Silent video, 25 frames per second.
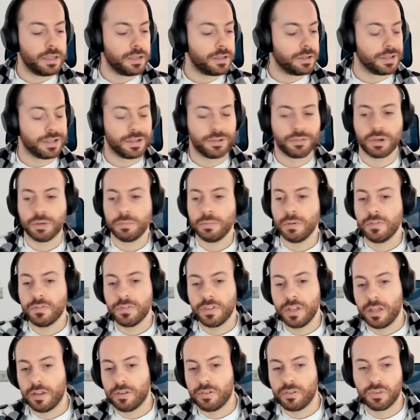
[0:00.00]
like
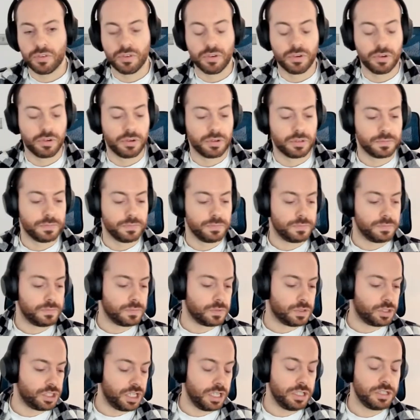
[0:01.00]
remove this
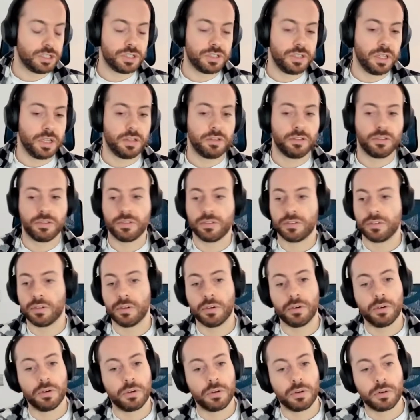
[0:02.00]
or change
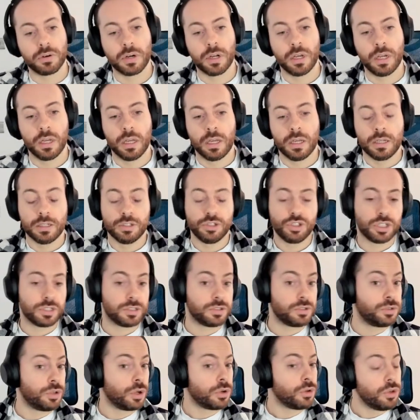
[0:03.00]
this, or
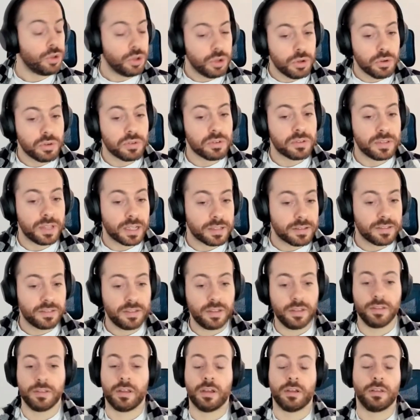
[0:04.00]
just don't use
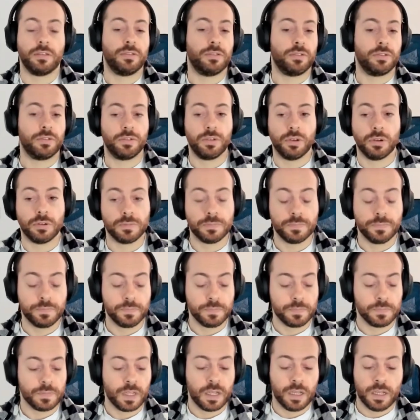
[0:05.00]
that syntax.
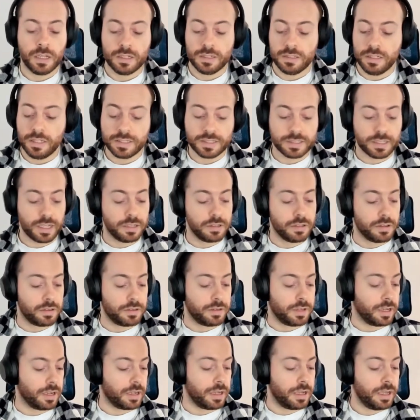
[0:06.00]
So this
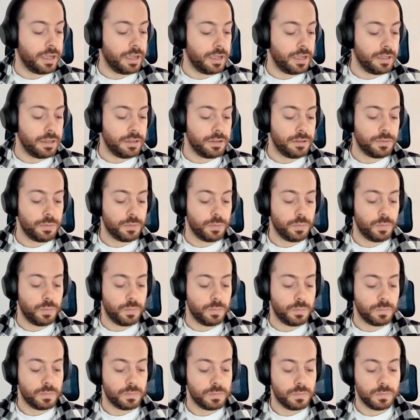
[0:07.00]
kind of thing.
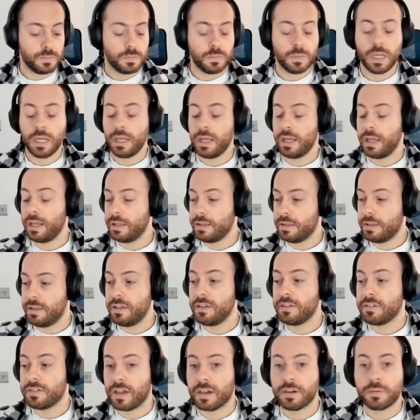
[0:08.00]
And
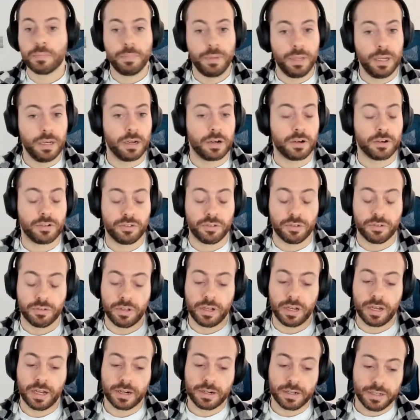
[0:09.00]
these are
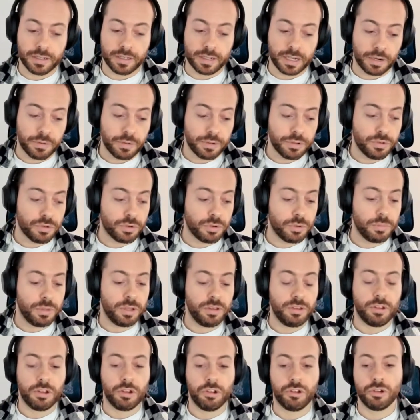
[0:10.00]
pillars, so they are in our
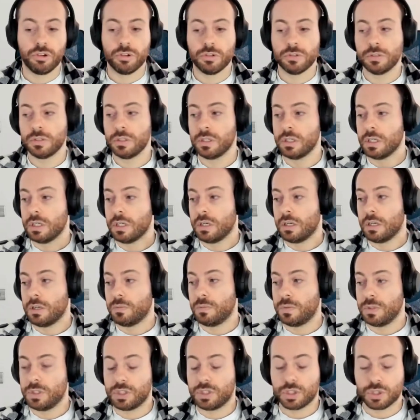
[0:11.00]
documentation.
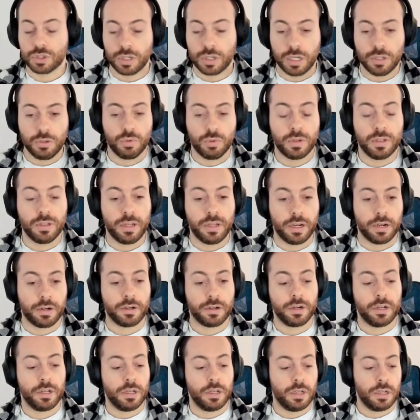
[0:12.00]
We try to
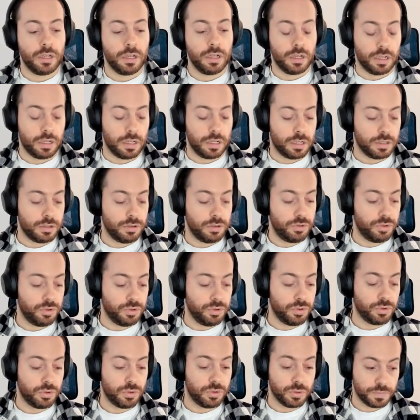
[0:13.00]
adhere
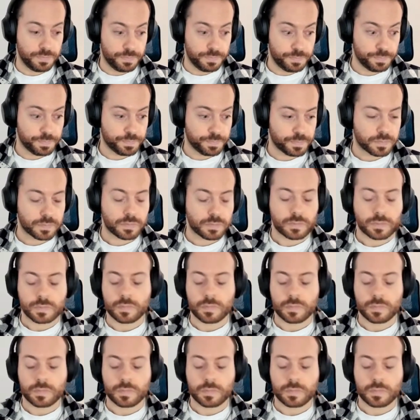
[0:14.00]
to